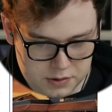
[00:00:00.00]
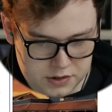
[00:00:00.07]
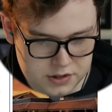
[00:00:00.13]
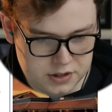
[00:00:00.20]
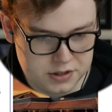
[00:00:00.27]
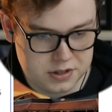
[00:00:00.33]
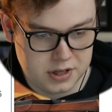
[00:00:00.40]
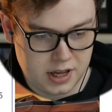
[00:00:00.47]
one's
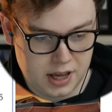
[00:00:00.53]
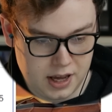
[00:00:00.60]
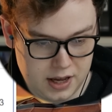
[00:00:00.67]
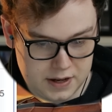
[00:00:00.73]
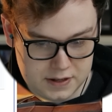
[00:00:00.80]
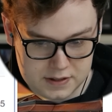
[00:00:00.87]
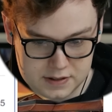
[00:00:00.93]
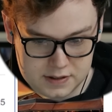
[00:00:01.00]
just a
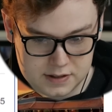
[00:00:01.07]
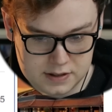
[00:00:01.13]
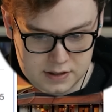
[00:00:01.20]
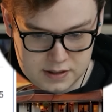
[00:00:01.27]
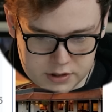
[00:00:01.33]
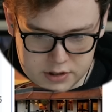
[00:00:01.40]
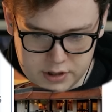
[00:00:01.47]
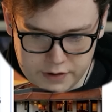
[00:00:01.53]
case.
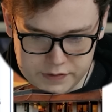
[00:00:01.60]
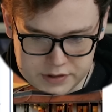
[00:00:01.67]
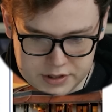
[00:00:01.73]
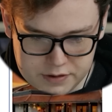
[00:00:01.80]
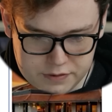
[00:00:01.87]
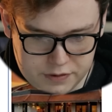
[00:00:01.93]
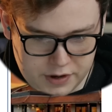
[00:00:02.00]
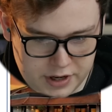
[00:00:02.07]

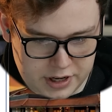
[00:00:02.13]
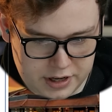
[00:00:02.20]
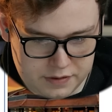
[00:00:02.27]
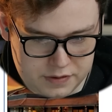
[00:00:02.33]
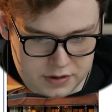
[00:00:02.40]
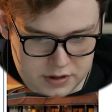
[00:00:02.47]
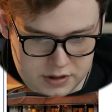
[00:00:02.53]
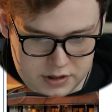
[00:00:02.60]

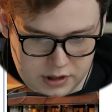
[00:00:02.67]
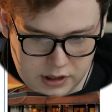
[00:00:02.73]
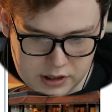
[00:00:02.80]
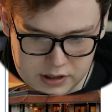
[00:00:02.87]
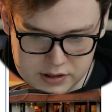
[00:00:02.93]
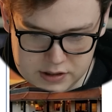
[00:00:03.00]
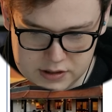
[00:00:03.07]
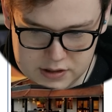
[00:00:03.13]
seventy-five
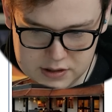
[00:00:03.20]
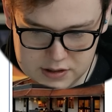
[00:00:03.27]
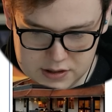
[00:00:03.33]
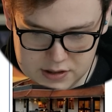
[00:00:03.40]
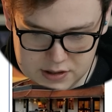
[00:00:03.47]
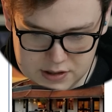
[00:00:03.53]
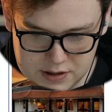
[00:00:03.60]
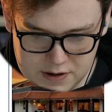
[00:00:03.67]

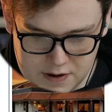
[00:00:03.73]
dollars.